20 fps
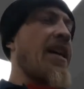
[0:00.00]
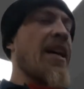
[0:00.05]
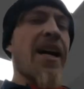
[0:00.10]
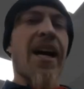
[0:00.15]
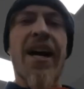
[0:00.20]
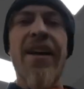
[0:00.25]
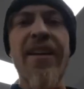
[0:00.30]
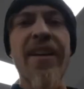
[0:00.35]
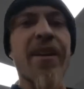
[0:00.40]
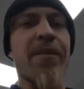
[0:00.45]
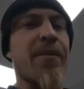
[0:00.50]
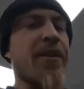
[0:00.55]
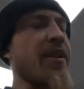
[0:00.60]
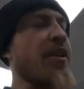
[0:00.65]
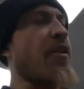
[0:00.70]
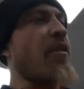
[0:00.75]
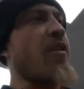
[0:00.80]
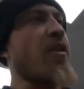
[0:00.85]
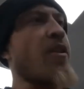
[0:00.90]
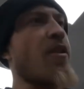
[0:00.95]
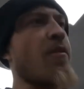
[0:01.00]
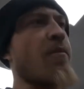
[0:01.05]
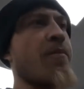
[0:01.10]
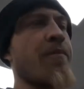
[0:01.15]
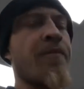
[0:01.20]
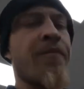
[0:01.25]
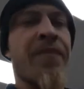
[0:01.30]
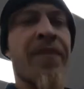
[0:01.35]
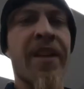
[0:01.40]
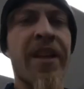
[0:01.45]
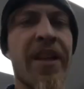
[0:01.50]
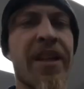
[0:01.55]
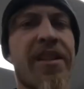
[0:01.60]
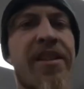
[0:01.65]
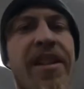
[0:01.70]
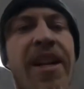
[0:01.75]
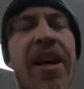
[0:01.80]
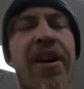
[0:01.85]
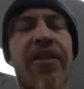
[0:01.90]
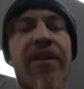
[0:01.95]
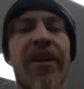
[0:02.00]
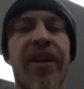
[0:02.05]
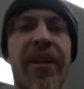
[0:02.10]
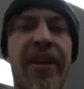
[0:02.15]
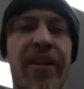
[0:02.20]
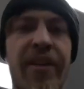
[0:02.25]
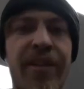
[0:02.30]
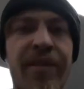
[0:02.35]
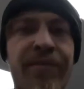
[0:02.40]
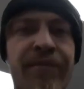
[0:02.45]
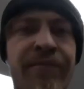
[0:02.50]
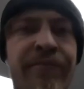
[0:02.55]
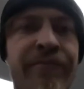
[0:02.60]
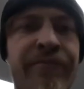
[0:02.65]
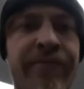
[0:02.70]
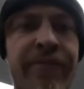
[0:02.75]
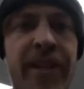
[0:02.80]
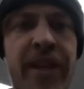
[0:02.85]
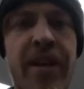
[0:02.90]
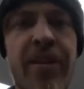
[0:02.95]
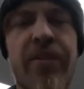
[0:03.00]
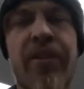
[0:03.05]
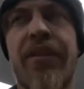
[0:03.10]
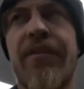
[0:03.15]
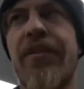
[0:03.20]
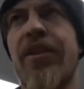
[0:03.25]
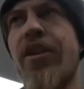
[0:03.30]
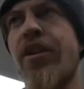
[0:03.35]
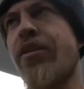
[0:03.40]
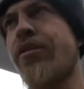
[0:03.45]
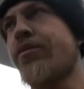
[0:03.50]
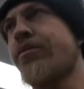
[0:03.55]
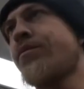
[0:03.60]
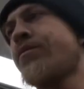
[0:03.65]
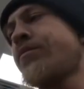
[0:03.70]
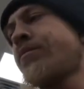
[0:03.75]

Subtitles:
I think I'm gonna go home. It's now like, I don't even know,